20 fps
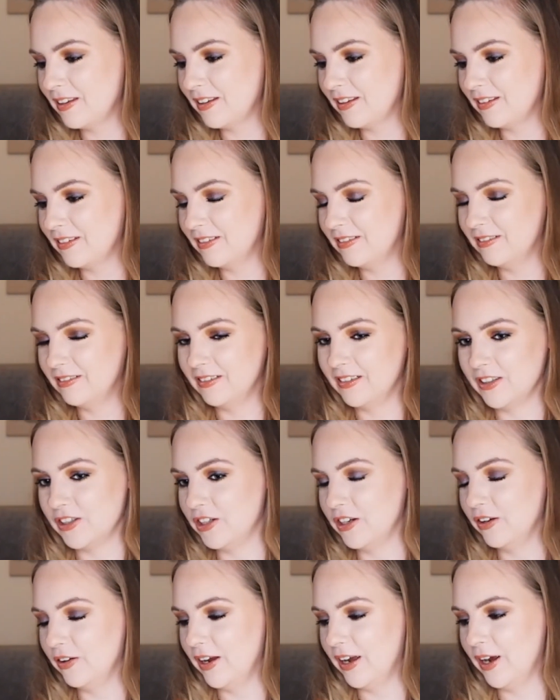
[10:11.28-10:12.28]
I don't
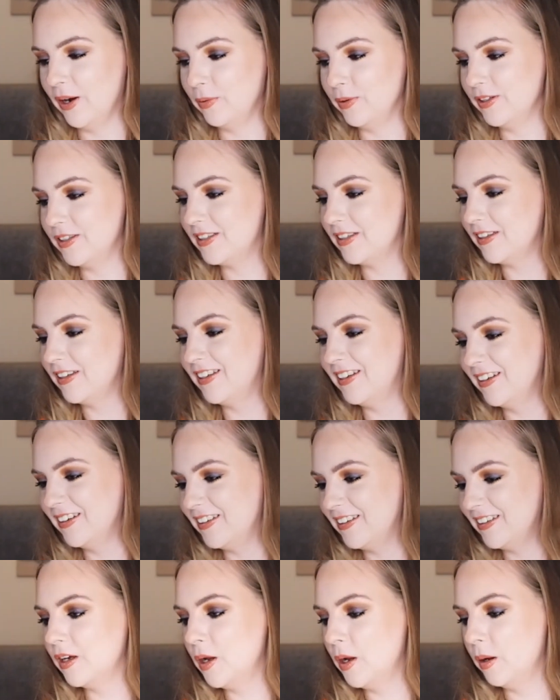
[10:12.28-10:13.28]
know, hours.
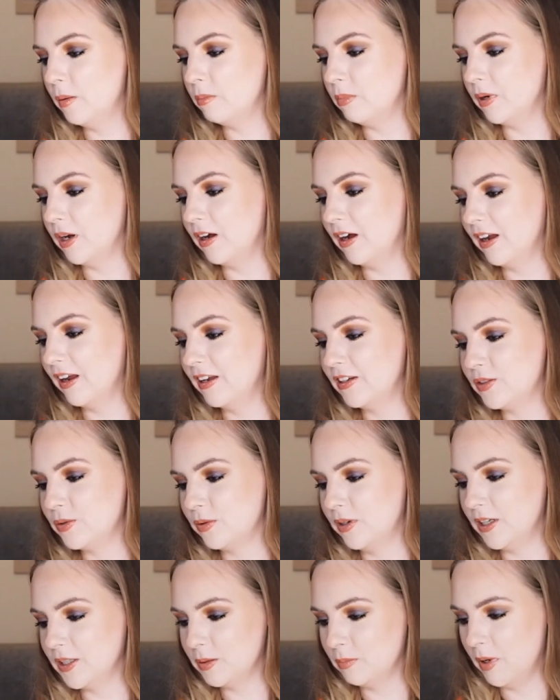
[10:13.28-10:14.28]
But I had to
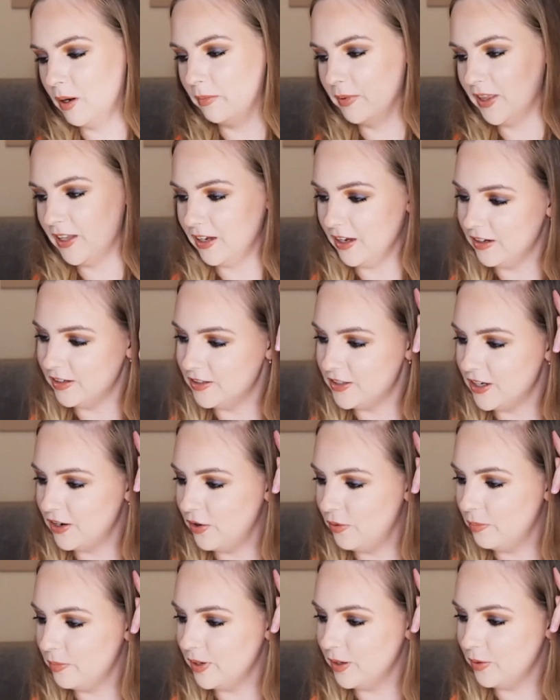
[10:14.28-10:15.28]
ask Mum in the end to
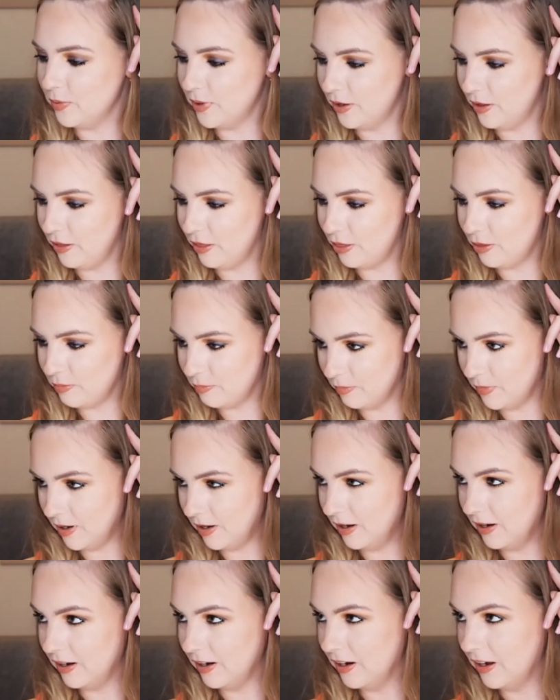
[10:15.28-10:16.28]
help me with
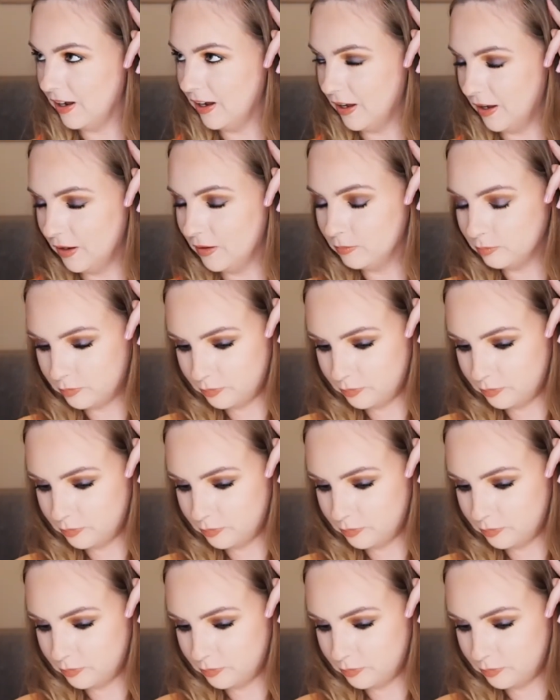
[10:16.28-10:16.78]
my hair.